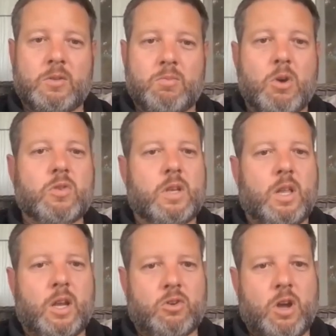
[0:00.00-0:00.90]
It's mostly
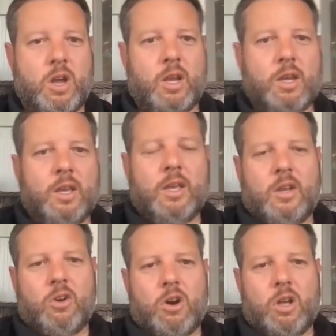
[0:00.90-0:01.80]
electronic,
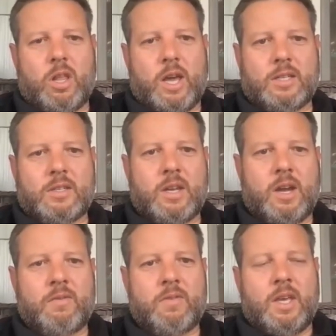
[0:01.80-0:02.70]
online
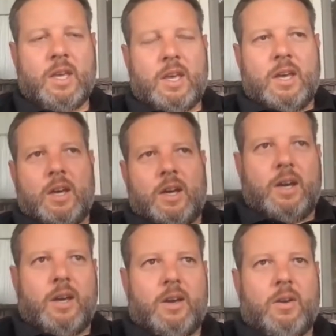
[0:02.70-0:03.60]
stuff.
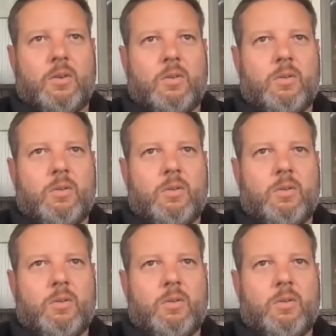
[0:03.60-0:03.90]
I'll